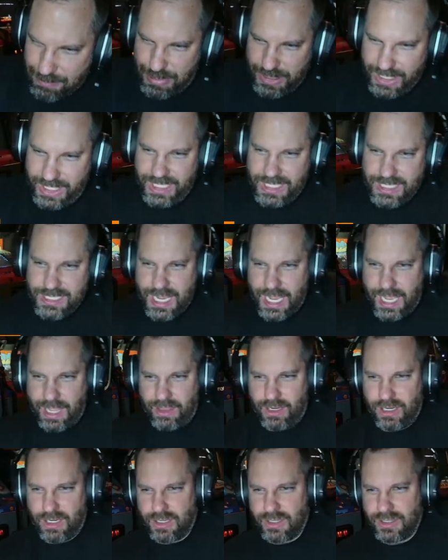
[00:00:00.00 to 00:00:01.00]

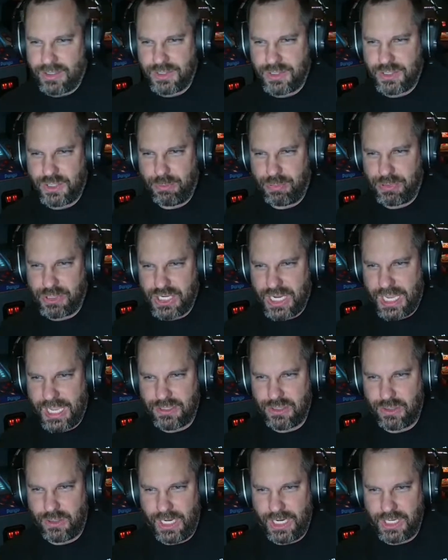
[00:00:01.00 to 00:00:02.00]
billion super
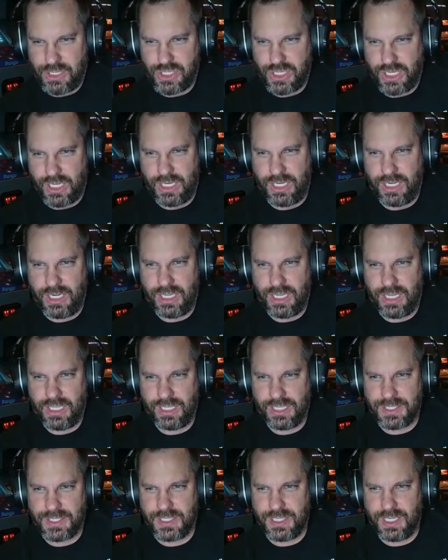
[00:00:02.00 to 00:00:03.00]
chat donation.
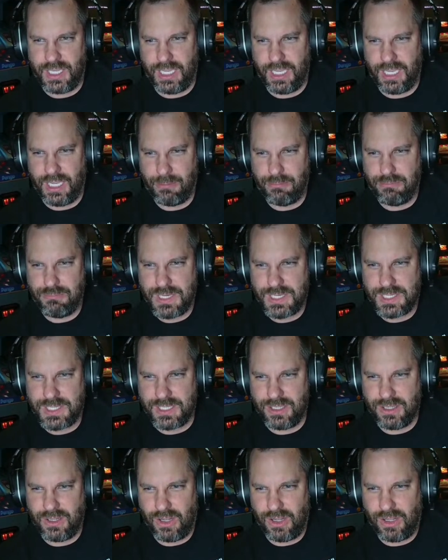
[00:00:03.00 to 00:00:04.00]
Let's see. I'm
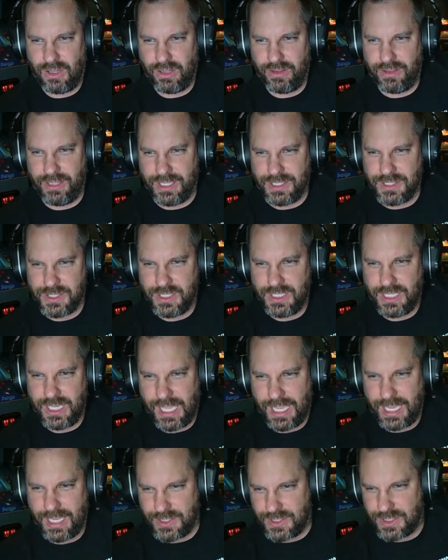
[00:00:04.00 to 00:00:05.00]
missing all of these. You
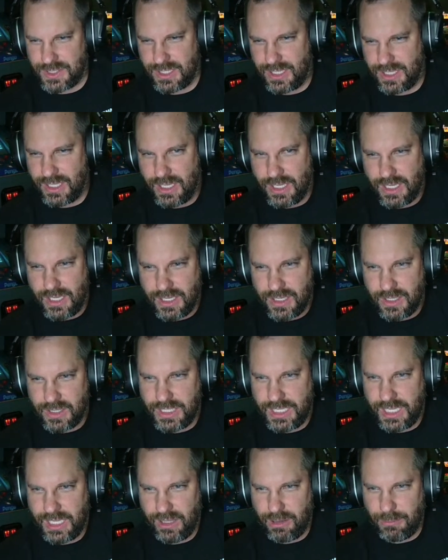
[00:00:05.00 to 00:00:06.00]
guys are
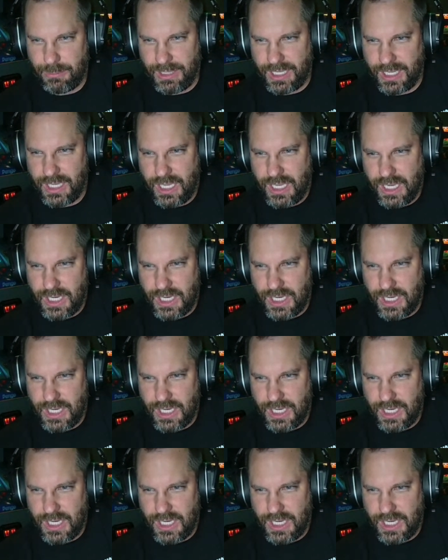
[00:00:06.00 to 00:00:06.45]
killing me.